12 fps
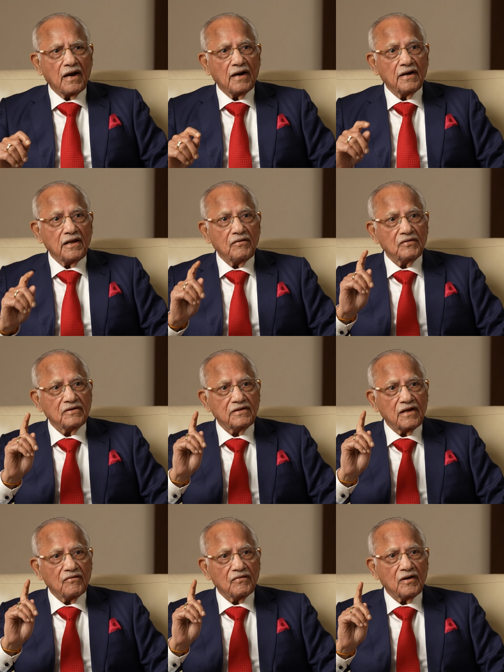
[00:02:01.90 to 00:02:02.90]
and even
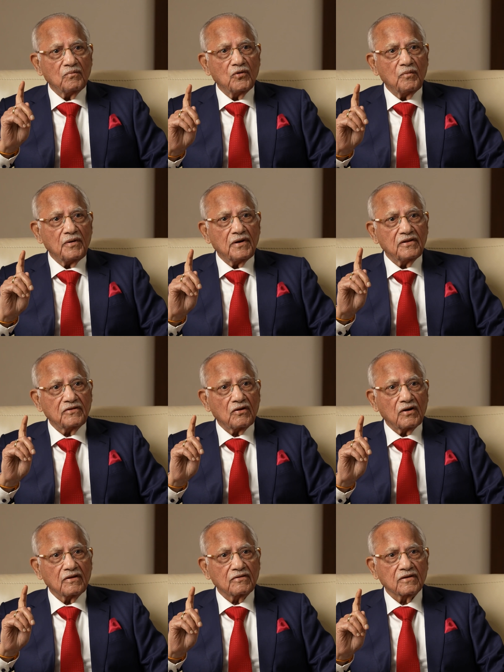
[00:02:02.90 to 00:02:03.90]
several movement
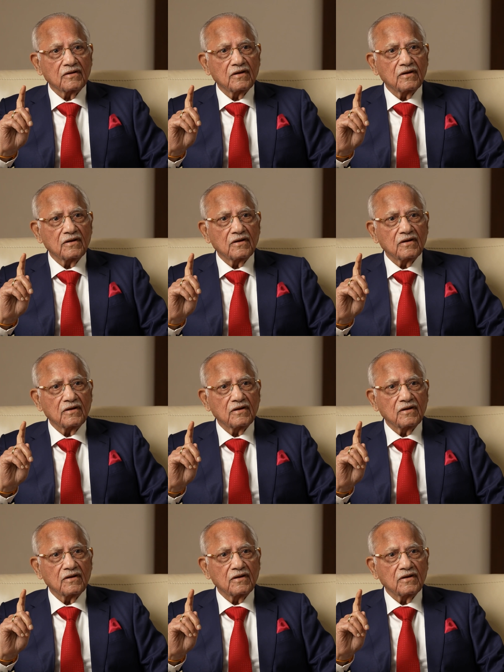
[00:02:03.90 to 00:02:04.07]
disorders,